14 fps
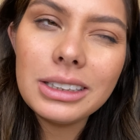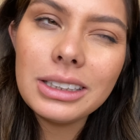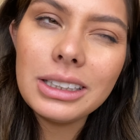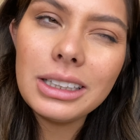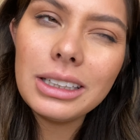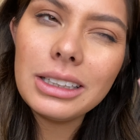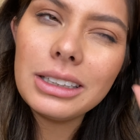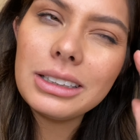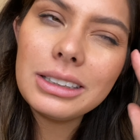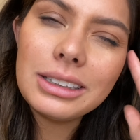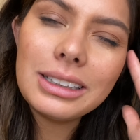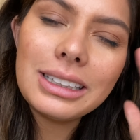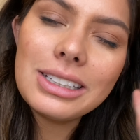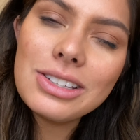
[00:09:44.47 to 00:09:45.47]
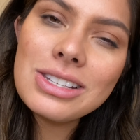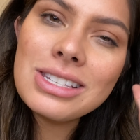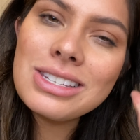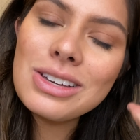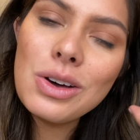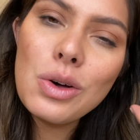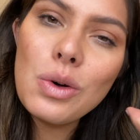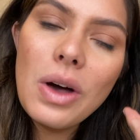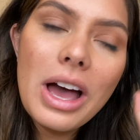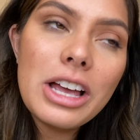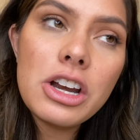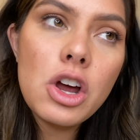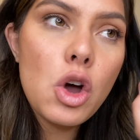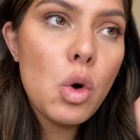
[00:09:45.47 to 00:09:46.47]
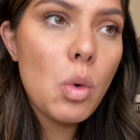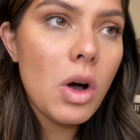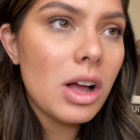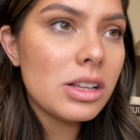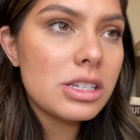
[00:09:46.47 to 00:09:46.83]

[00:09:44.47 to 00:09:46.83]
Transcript: eh, I just don't, I don't want